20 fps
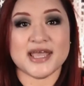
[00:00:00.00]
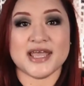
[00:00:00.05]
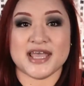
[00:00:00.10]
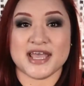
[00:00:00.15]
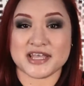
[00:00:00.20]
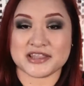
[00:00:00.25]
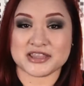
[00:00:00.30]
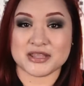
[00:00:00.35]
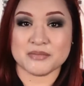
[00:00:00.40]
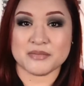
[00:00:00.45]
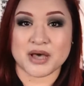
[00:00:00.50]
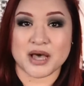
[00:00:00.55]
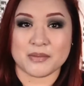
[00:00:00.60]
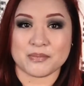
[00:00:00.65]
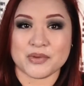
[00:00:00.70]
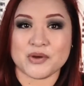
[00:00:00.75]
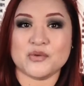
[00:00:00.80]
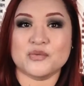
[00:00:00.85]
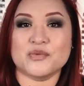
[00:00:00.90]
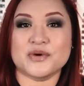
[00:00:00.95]
hit them
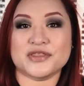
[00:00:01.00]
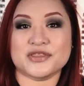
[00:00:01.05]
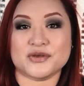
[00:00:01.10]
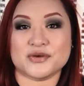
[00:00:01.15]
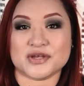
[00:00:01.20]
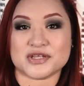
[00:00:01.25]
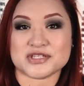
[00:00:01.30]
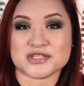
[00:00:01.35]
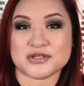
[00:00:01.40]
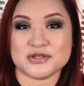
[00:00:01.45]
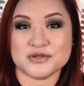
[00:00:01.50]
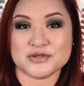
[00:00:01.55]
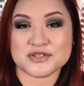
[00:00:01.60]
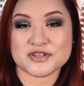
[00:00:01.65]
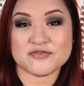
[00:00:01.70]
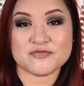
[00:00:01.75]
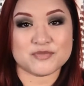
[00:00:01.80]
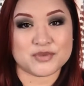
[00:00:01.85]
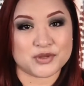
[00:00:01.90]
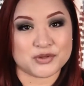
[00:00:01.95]
up with your
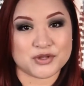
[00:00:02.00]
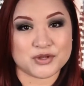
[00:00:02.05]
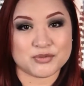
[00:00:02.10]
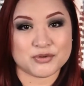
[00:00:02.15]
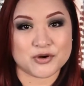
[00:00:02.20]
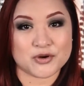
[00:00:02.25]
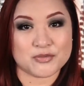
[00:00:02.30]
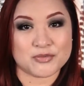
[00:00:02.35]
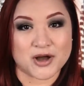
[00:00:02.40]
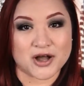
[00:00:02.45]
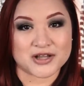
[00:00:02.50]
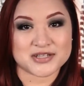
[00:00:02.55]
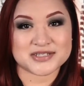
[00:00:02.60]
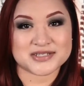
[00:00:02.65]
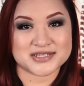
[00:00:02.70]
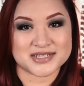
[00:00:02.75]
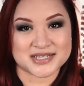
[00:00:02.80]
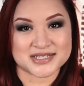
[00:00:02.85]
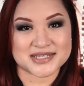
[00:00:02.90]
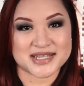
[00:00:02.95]
exclusive BeautyPro
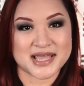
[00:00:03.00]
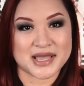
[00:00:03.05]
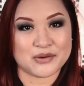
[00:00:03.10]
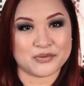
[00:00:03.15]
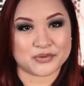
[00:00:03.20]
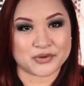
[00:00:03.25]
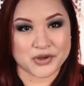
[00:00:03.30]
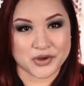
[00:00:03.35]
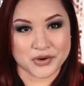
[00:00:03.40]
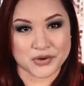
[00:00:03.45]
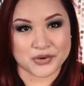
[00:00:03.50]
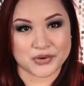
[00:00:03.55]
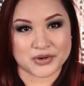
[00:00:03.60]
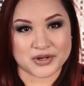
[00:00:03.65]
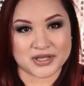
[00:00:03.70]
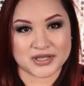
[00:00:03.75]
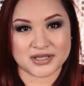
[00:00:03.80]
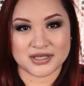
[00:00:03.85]
Box discount code.